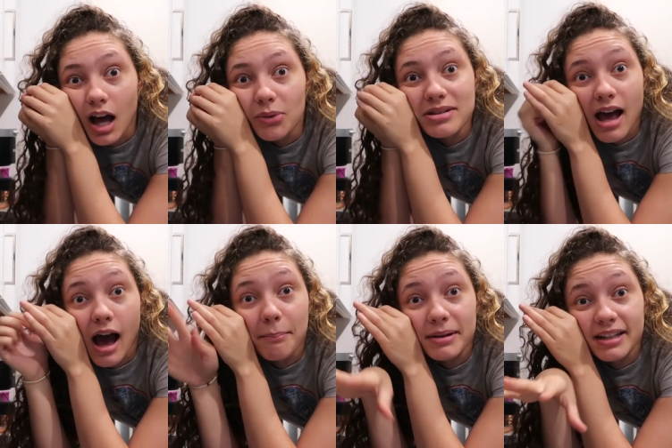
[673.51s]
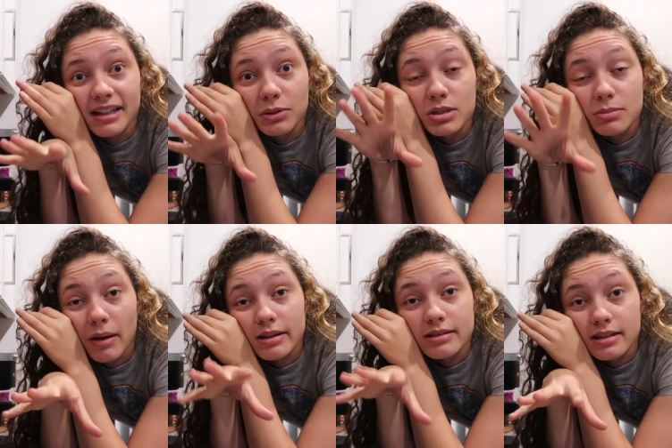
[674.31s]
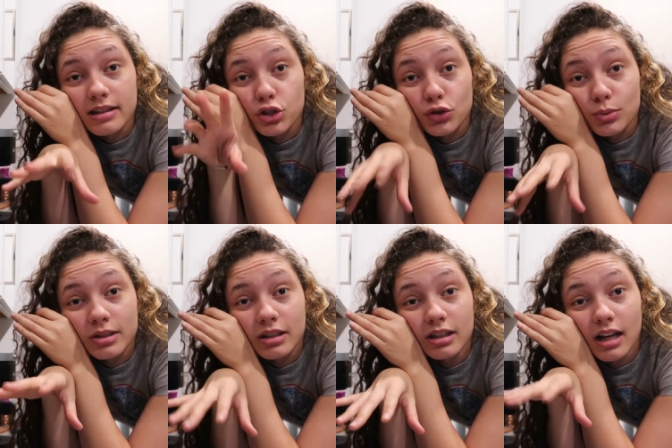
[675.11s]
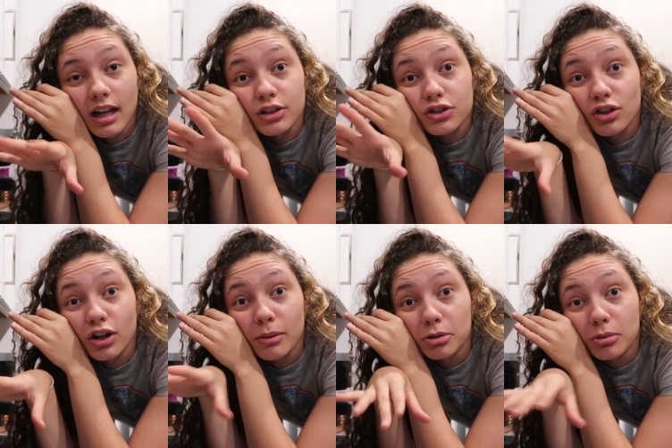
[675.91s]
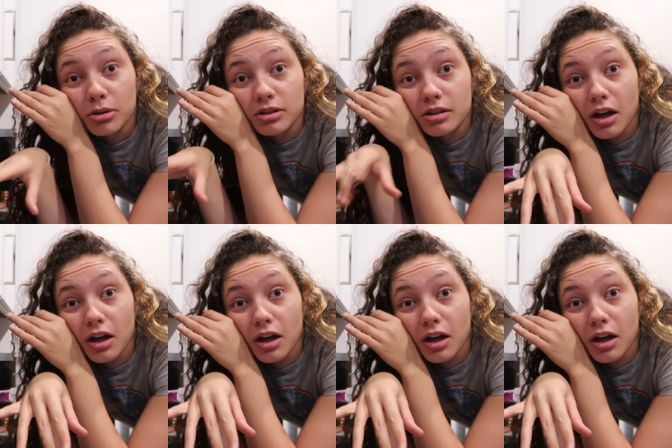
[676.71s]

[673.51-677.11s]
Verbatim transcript: A lot was happening. It was spicy and juicy and I just couldn't put the book